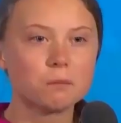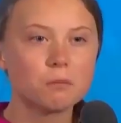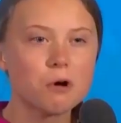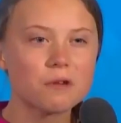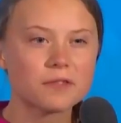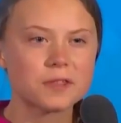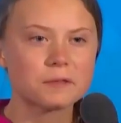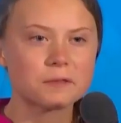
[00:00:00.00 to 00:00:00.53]

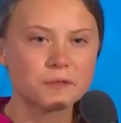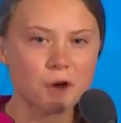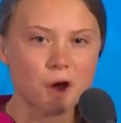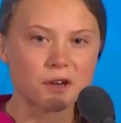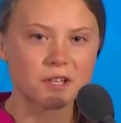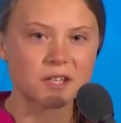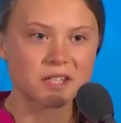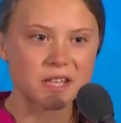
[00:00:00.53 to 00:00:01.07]
more than
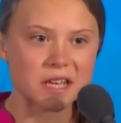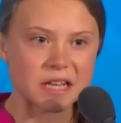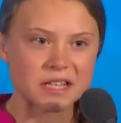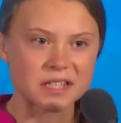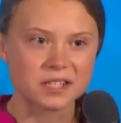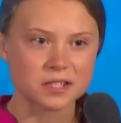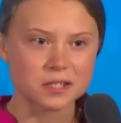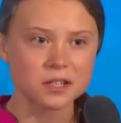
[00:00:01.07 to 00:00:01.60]
30
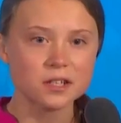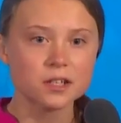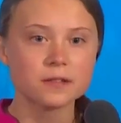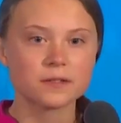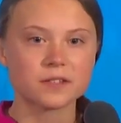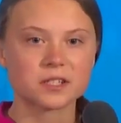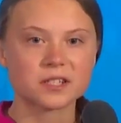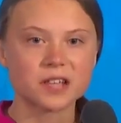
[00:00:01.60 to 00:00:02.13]
years,
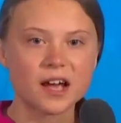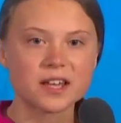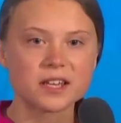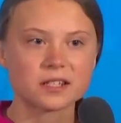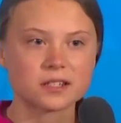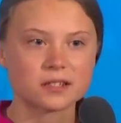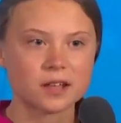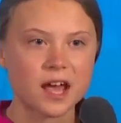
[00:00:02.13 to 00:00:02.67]
the
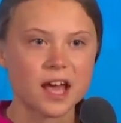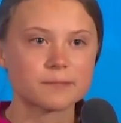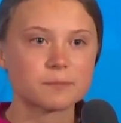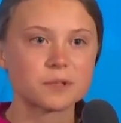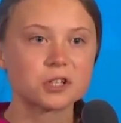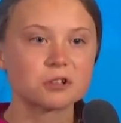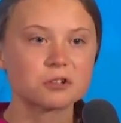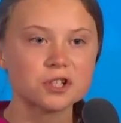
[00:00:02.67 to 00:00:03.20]
science has
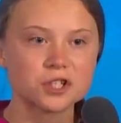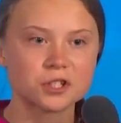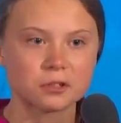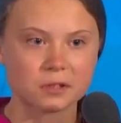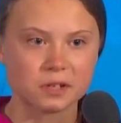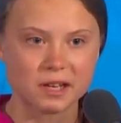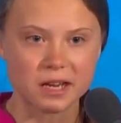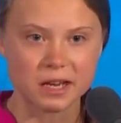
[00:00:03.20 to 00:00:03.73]
been
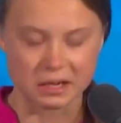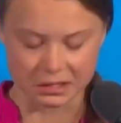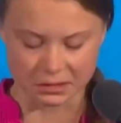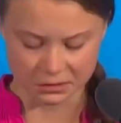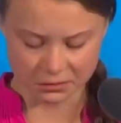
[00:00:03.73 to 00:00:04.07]
crystal clear.